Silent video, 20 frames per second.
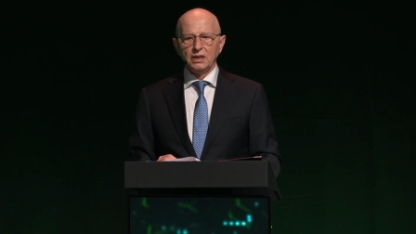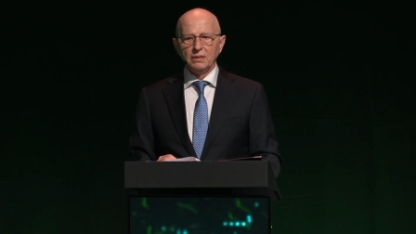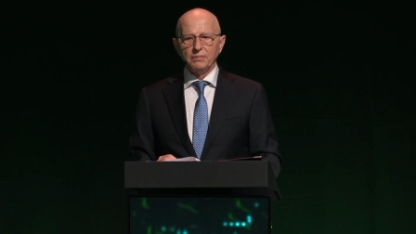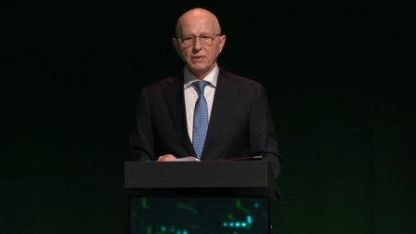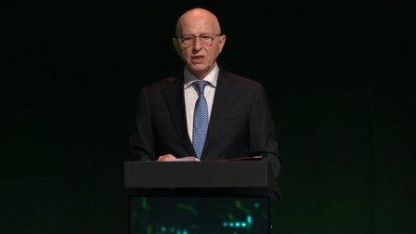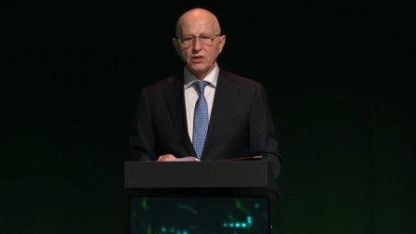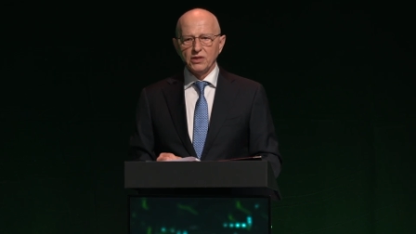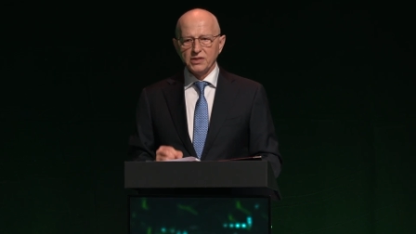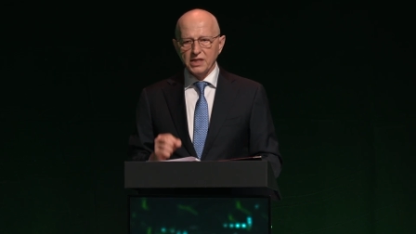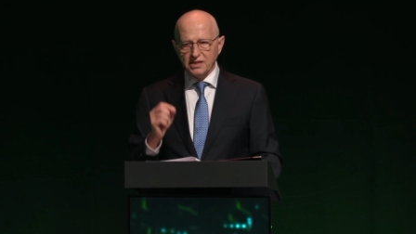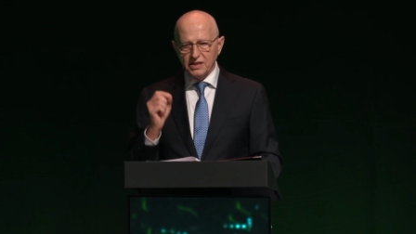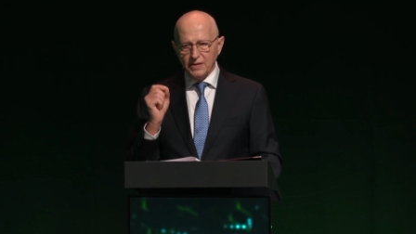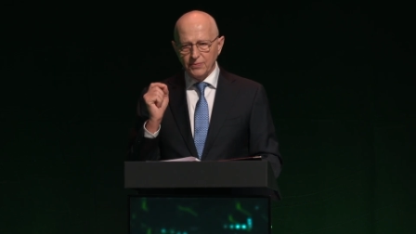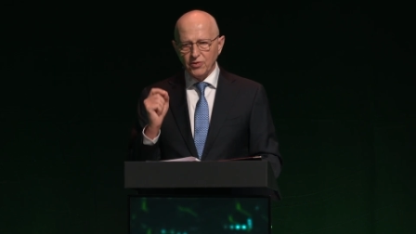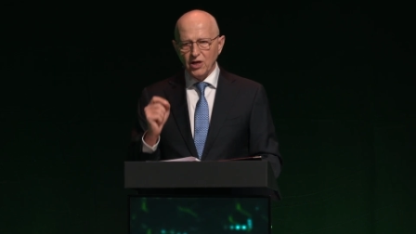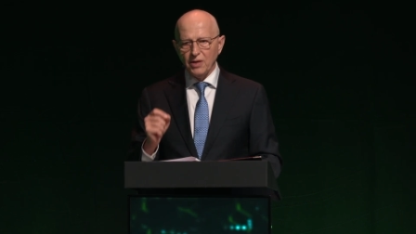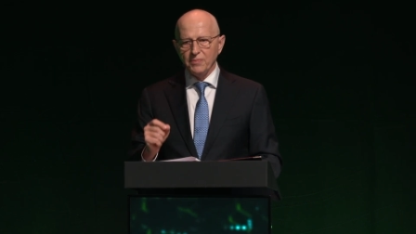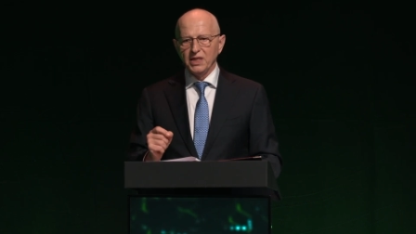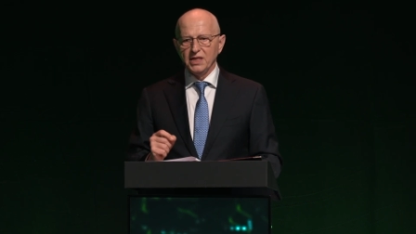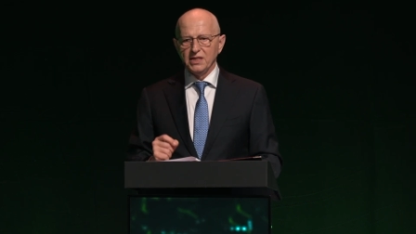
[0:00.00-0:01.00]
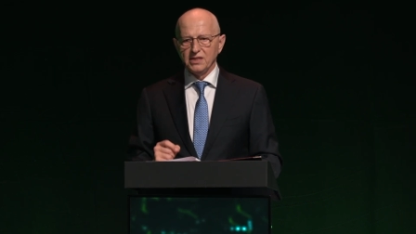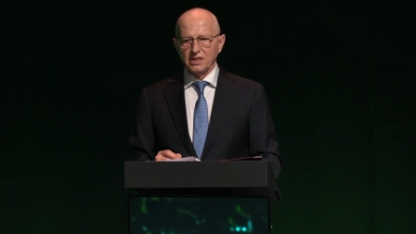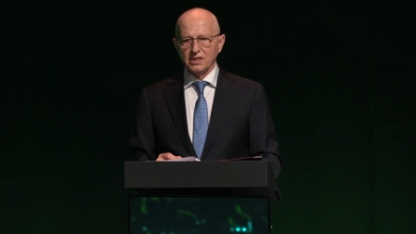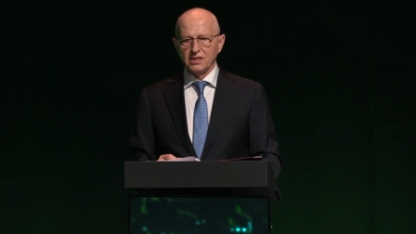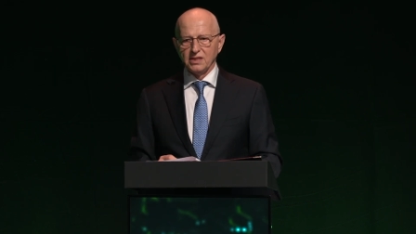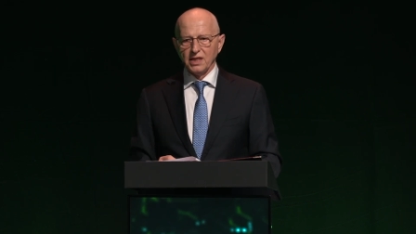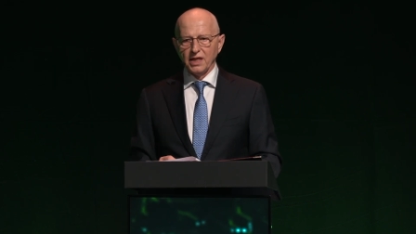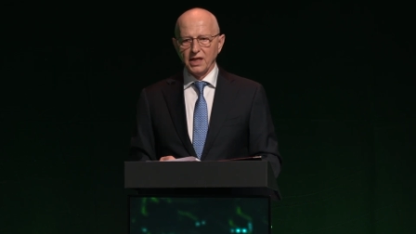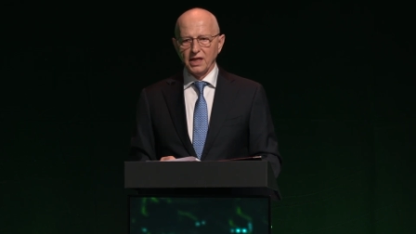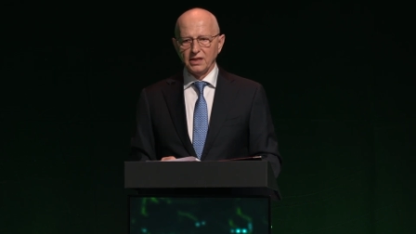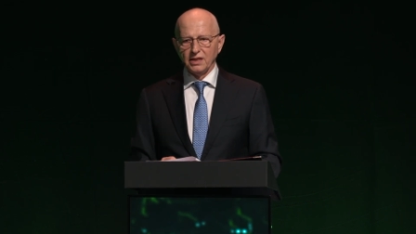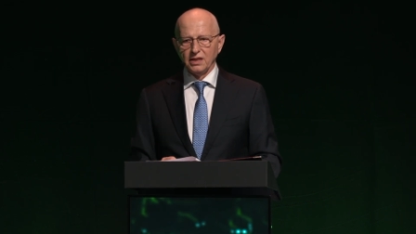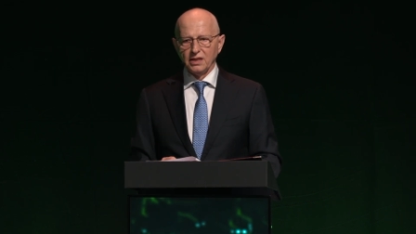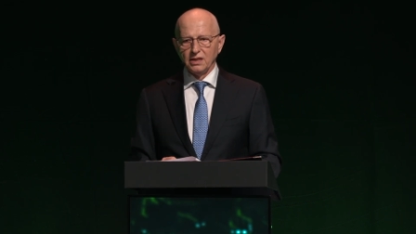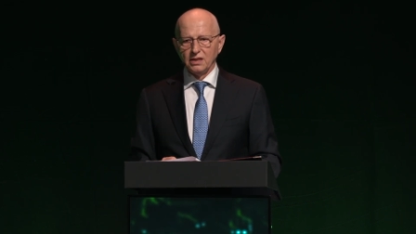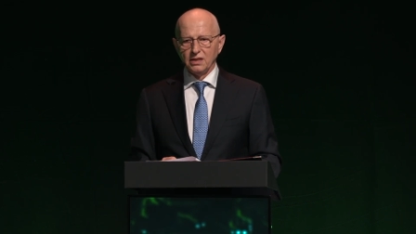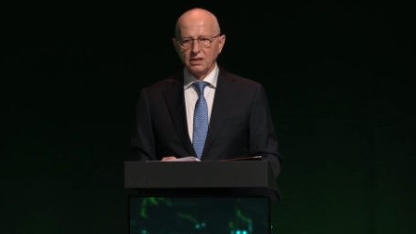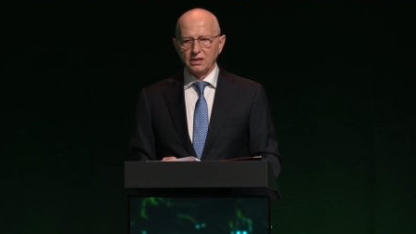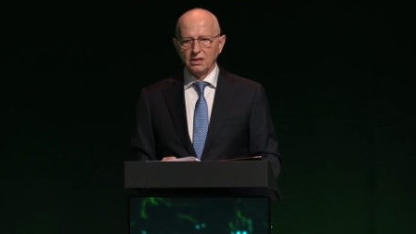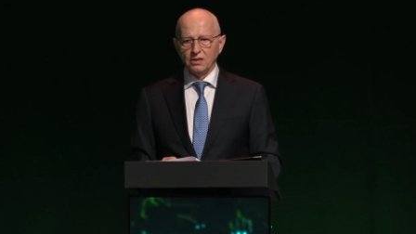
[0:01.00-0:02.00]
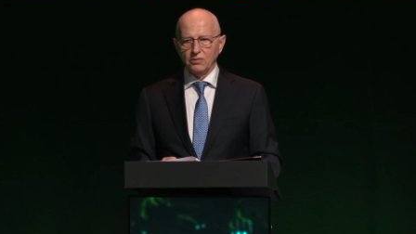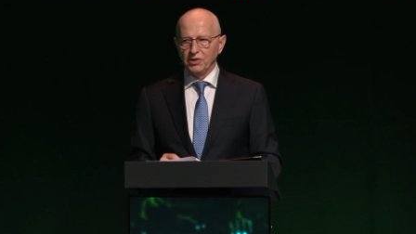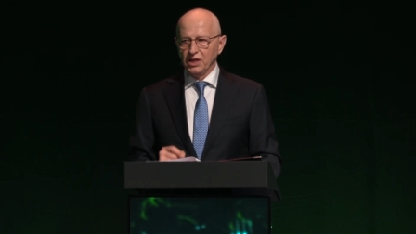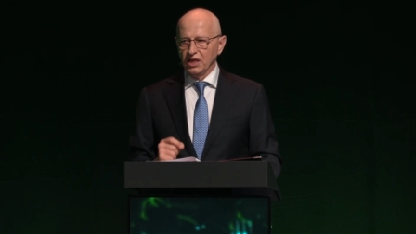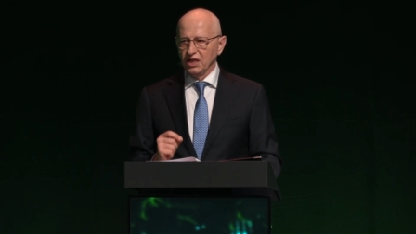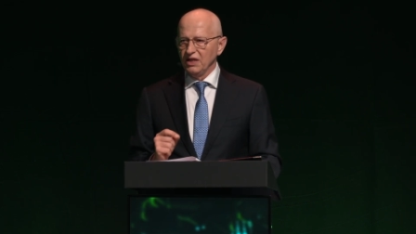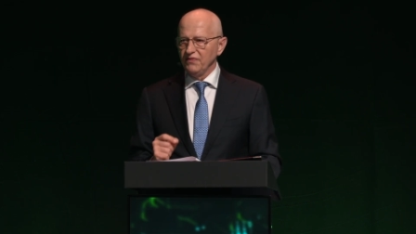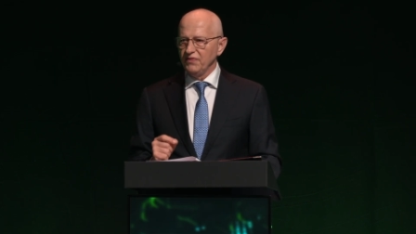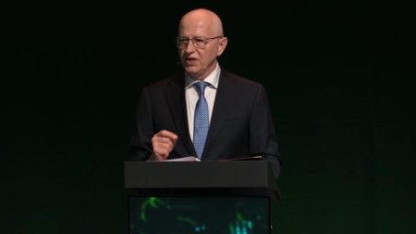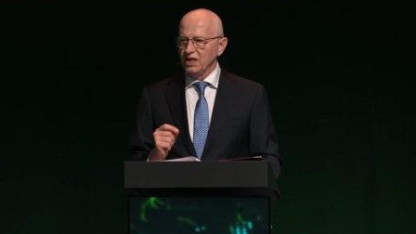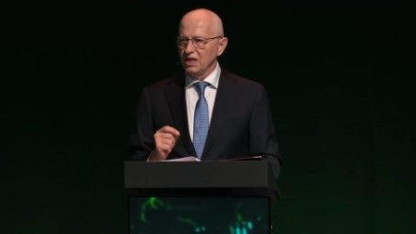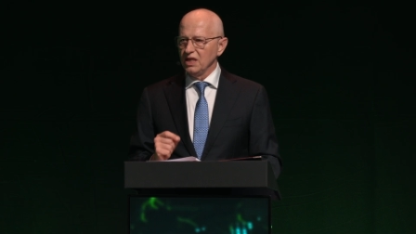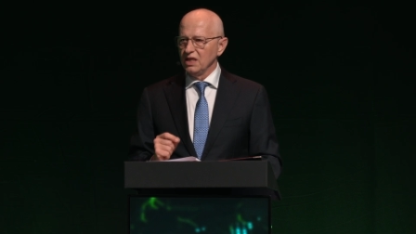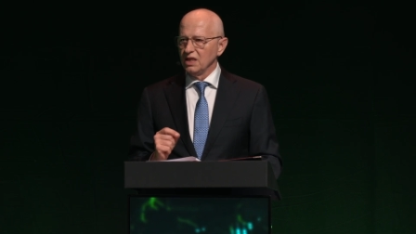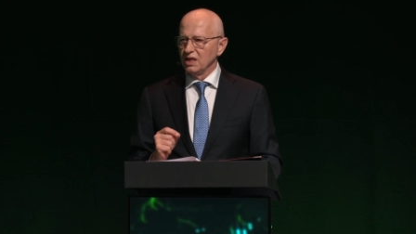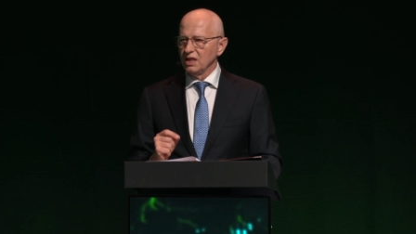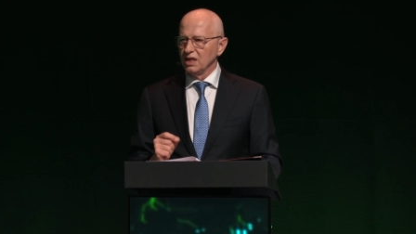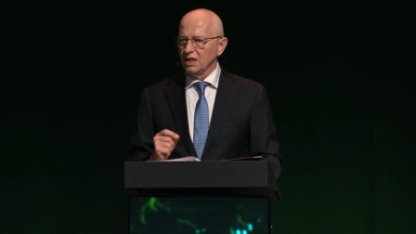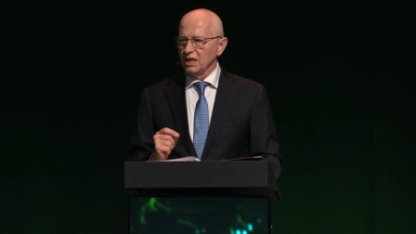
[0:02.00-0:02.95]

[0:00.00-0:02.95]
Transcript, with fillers: because as the Prime Minister said, we are living in